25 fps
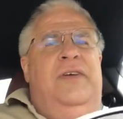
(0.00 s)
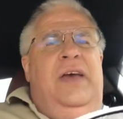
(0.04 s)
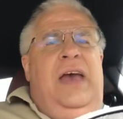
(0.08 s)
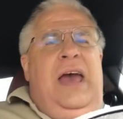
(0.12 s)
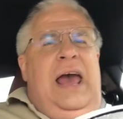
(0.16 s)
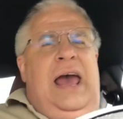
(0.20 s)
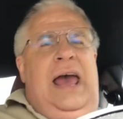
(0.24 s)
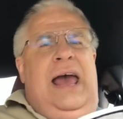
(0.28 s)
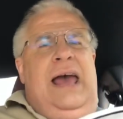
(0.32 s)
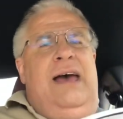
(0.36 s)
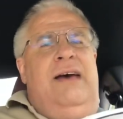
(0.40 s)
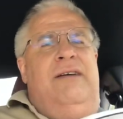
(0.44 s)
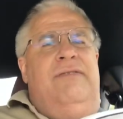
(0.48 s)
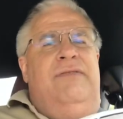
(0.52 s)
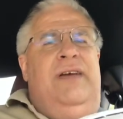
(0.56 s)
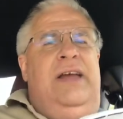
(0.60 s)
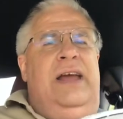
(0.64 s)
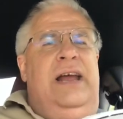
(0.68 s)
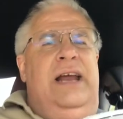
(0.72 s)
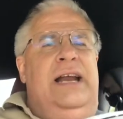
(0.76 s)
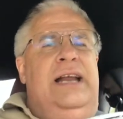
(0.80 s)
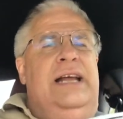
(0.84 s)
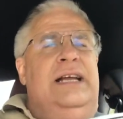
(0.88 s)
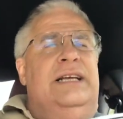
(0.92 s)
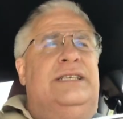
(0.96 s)
you have
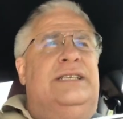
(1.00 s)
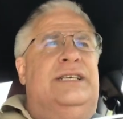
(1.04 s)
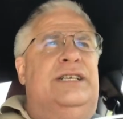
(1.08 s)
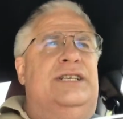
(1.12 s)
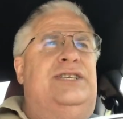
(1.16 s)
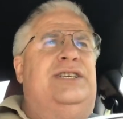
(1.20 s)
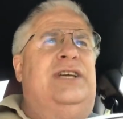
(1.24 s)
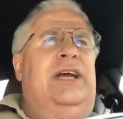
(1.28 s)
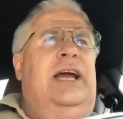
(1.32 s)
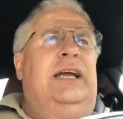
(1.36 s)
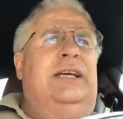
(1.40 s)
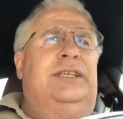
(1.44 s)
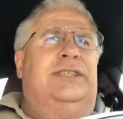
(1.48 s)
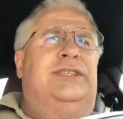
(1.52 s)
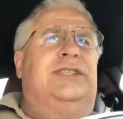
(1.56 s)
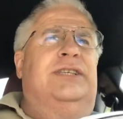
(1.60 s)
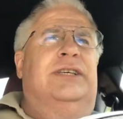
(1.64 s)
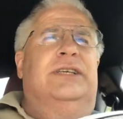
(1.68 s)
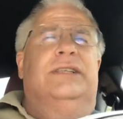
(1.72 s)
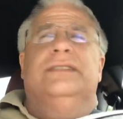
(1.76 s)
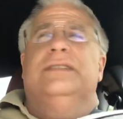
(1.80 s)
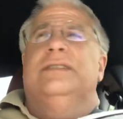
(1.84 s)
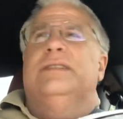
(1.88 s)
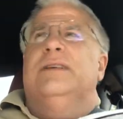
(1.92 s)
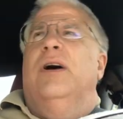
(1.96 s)
any
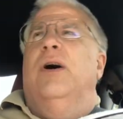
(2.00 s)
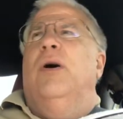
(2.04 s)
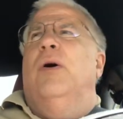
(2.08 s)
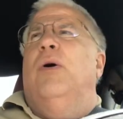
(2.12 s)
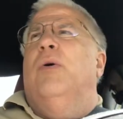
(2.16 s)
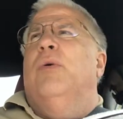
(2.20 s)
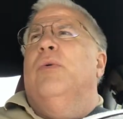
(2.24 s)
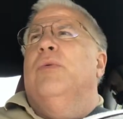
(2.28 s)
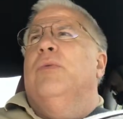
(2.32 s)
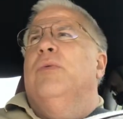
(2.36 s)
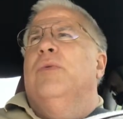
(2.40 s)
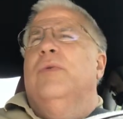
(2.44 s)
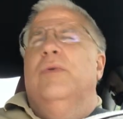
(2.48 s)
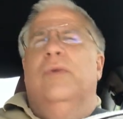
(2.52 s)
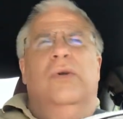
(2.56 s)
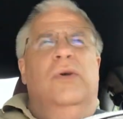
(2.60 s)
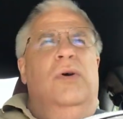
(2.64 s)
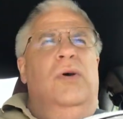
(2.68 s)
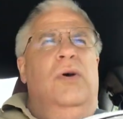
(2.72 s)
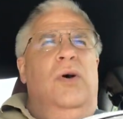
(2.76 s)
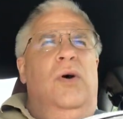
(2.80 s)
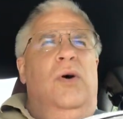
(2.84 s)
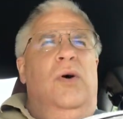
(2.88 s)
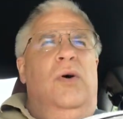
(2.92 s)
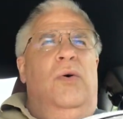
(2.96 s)
suggestions on
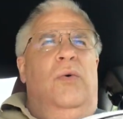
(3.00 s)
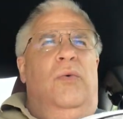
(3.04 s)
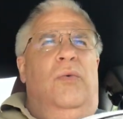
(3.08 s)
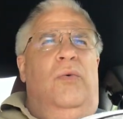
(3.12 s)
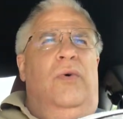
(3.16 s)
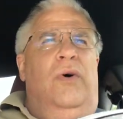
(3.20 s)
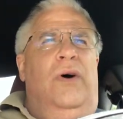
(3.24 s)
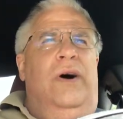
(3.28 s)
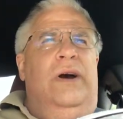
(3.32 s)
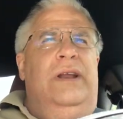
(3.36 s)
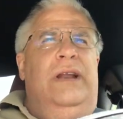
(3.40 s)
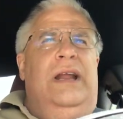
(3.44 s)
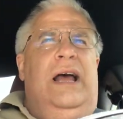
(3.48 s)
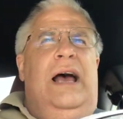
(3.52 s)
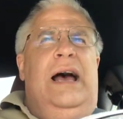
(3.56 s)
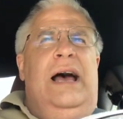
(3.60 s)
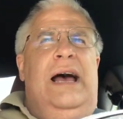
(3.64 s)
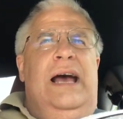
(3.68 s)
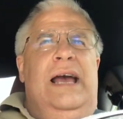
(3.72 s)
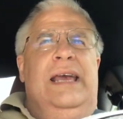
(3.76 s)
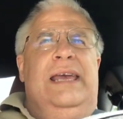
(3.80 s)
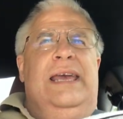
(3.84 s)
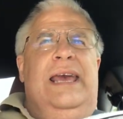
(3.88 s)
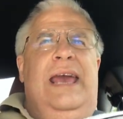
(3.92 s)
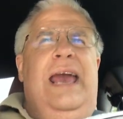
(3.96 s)
what
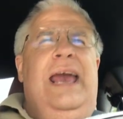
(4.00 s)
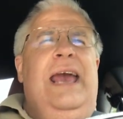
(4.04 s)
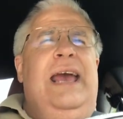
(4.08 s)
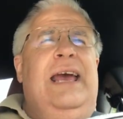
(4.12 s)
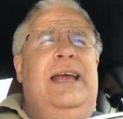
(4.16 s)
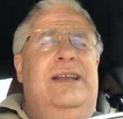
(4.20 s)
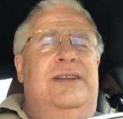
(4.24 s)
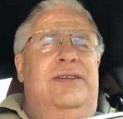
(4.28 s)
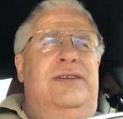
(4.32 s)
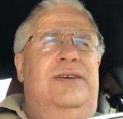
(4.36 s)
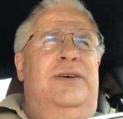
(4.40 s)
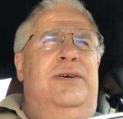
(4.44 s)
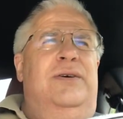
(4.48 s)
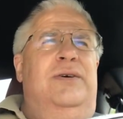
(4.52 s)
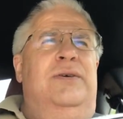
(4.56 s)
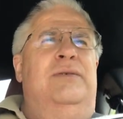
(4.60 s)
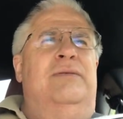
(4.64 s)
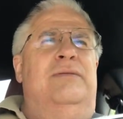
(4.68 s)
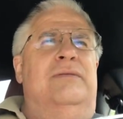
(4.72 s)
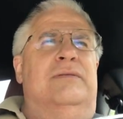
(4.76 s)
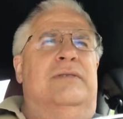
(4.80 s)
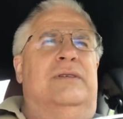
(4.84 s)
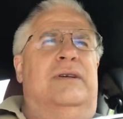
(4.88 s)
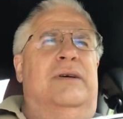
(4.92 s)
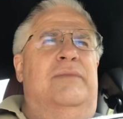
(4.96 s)
I can do
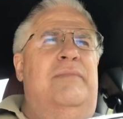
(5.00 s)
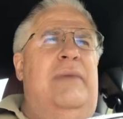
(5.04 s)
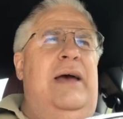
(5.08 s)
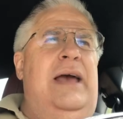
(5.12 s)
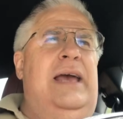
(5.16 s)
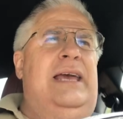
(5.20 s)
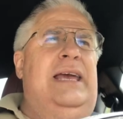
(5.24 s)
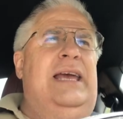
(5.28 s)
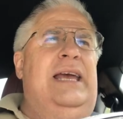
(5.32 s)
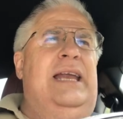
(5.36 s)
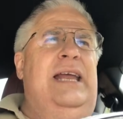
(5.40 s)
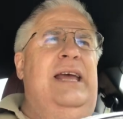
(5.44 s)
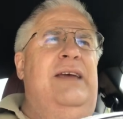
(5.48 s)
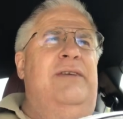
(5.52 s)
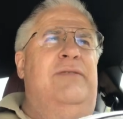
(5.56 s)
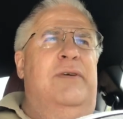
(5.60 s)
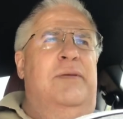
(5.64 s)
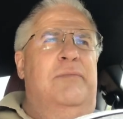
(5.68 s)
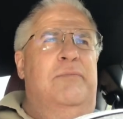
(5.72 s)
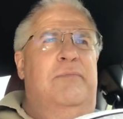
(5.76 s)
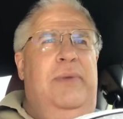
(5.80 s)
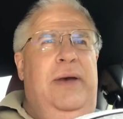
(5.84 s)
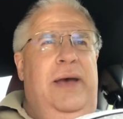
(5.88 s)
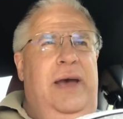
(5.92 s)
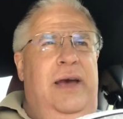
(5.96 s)
to make it
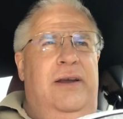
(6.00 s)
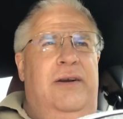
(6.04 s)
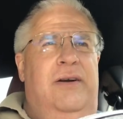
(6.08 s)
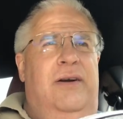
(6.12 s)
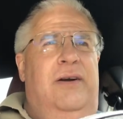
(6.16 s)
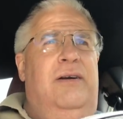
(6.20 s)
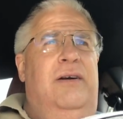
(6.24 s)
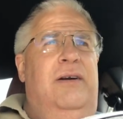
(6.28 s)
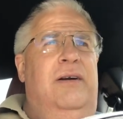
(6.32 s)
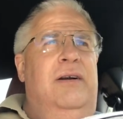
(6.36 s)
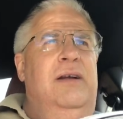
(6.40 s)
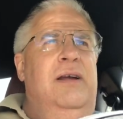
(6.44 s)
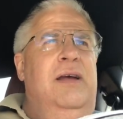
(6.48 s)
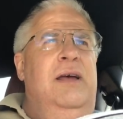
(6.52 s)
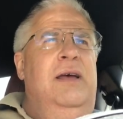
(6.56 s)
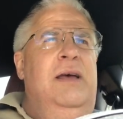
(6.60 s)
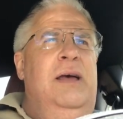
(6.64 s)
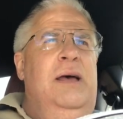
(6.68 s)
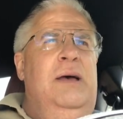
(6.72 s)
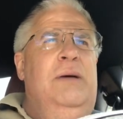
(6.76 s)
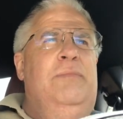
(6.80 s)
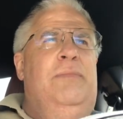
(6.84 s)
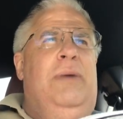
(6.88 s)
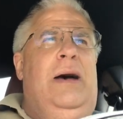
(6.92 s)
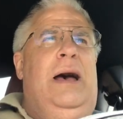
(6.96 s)
even better,
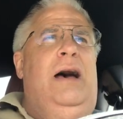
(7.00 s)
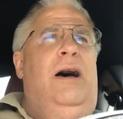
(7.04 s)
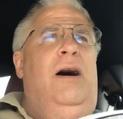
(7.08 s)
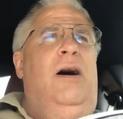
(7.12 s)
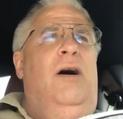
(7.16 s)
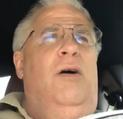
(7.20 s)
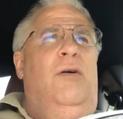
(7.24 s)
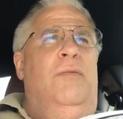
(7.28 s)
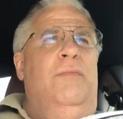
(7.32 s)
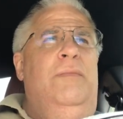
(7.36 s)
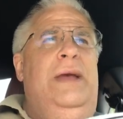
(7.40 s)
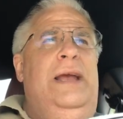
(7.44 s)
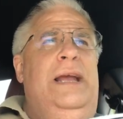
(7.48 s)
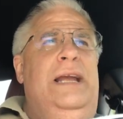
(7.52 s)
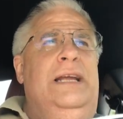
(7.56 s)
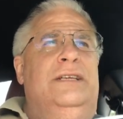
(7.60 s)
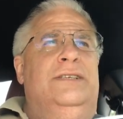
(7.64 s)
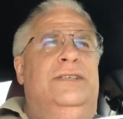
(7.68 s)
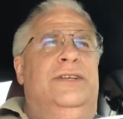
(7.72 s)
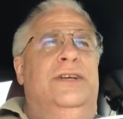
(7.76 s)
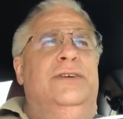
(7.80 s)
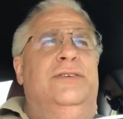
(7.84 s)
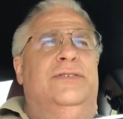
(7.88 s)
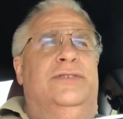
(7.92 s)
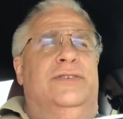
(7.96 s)
by all means
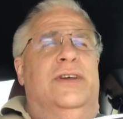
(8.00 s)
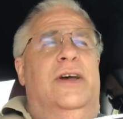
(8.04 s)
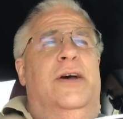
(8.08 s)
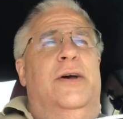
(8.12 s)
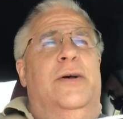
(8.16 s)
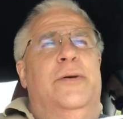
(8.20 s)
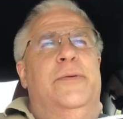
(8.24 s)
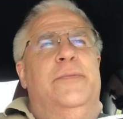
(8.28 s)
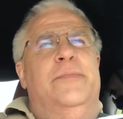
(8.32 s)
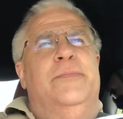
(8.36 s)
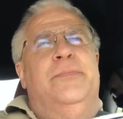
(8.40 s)
do so.